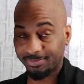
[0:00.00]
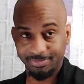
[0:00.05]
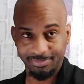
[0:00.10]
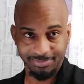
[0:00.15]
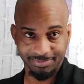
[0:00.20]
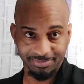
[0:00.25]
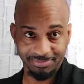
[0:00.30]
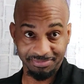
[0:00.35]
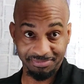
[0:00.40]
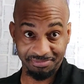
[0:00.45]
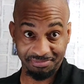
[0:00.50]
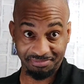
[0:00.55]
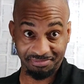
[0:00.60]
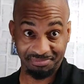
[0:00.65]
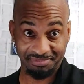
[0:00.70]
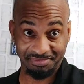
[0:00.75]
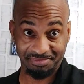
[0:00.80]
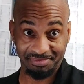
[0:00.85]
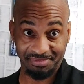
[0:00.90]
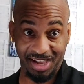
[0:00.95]

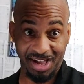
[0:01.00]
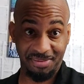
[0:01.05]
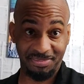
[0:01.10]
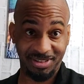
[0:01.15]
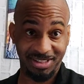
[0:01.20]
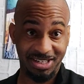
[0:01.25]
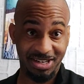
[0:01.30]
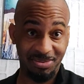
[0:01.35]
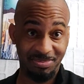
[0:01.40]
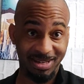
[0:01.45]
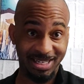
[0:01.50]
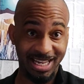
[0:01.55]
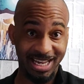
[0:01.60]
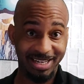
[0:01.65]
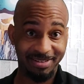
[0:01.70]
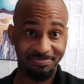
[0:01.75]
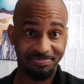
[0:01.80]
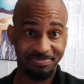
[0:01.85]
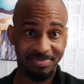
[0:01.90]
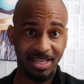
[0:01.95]
I almost killed my
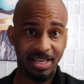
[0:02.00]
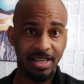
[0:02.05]
light.